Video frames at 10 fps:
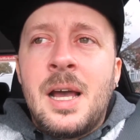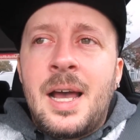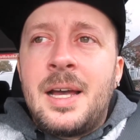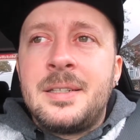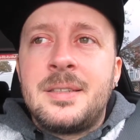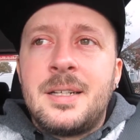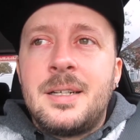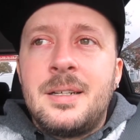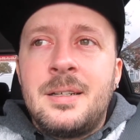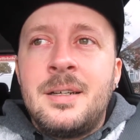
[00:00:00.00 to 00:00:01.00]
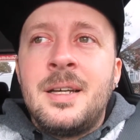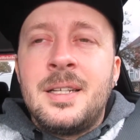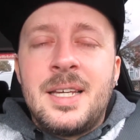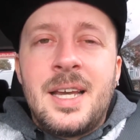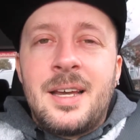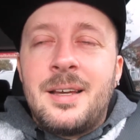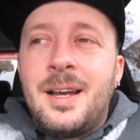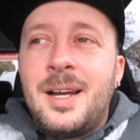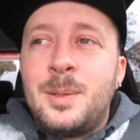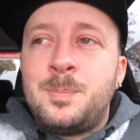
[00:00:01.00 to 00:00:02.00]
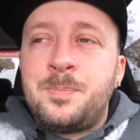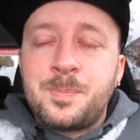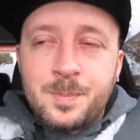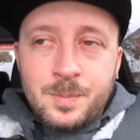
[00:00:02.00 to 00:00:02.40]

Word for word: And uh, yeah, um,